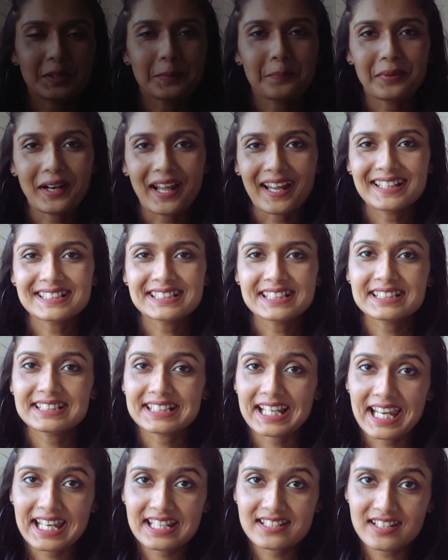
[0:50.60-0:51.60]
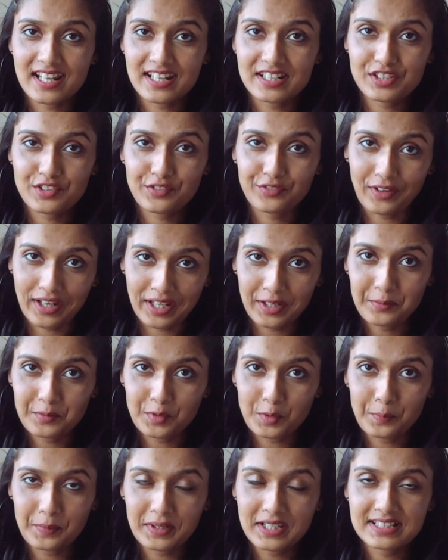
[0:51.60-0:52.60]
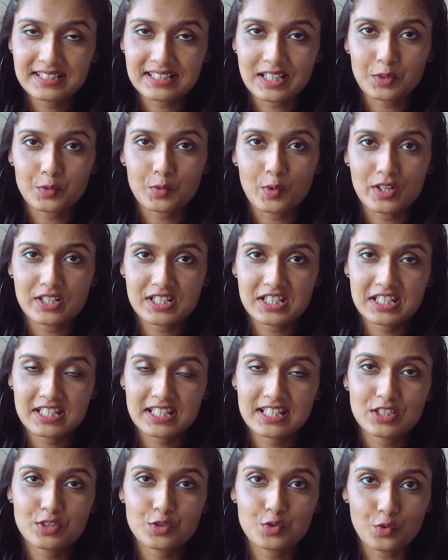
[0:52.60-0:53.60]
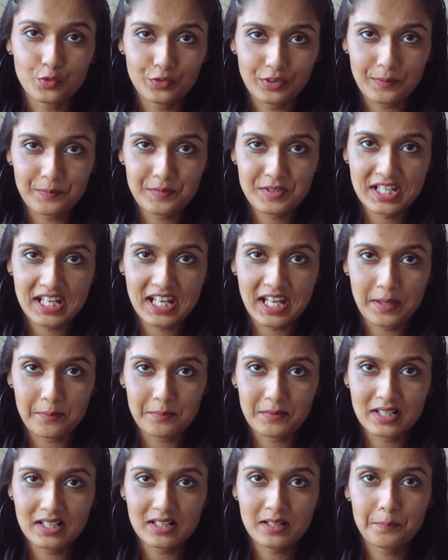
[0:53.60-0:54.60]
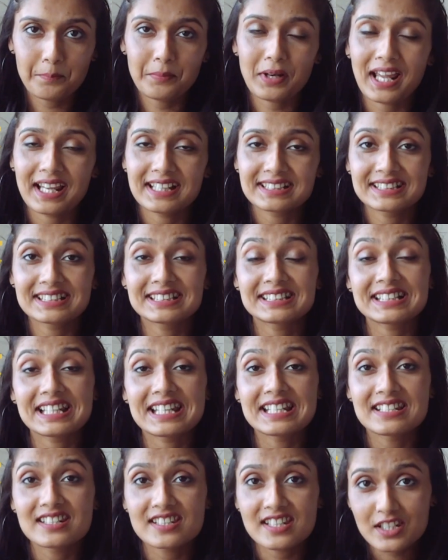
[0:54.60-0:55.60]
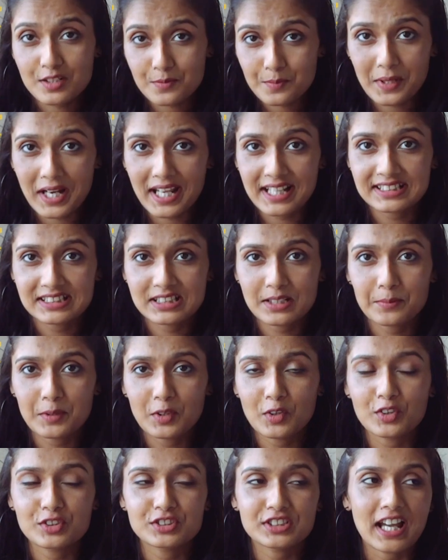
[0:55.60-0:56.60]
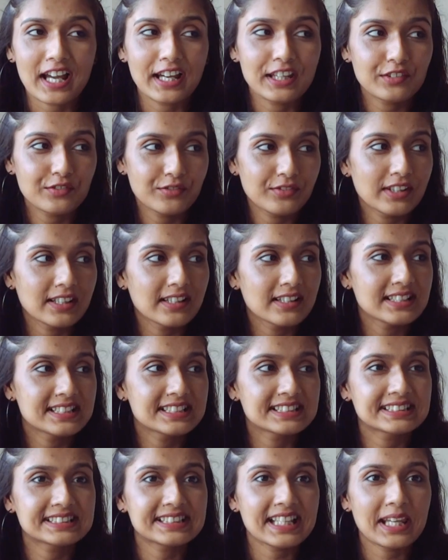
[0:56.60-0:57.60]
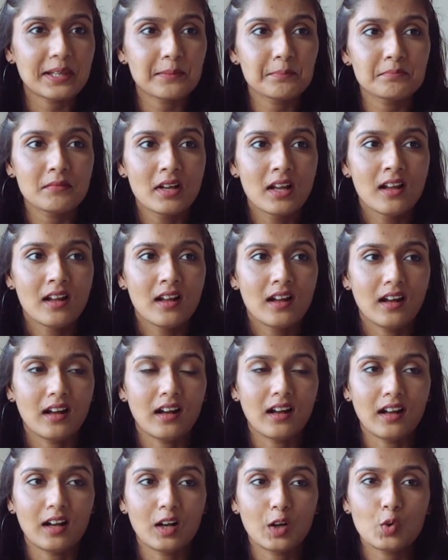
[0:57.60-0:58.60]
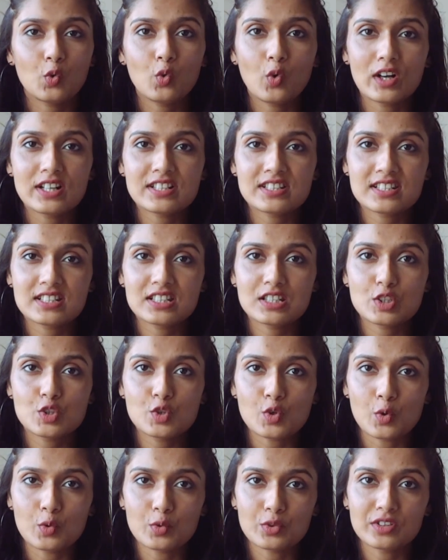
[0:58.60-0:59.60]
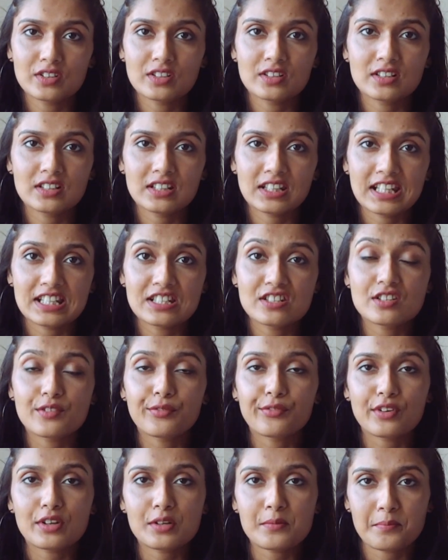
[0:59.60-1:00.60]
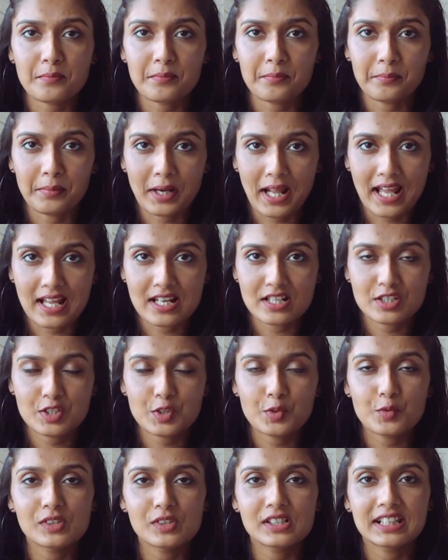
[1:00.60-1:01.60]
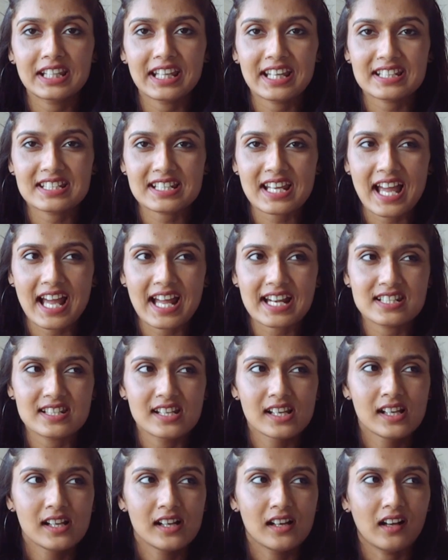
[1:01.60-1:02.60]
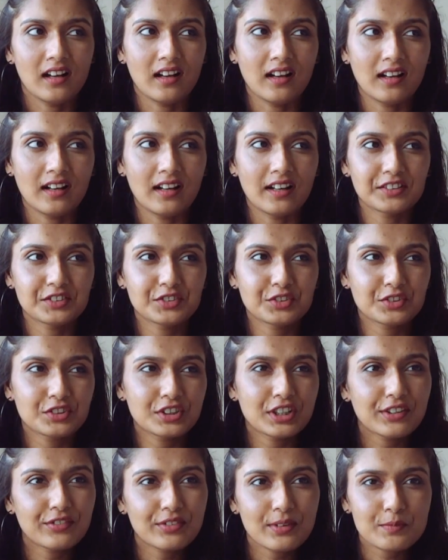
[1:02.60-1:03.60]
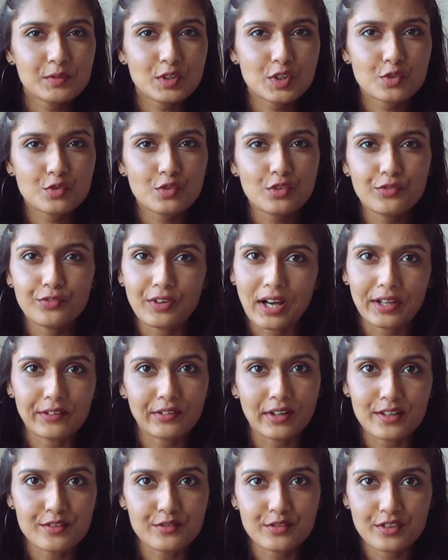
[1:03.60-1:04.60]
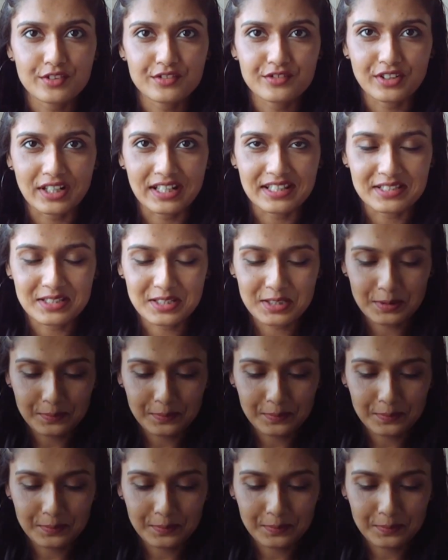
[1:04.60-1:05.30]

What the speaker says: price is 895 rupees and quantity is 250 ml. Price is indeed pricey because I feel same quantity toner in different brands you get at 350 to 500 range.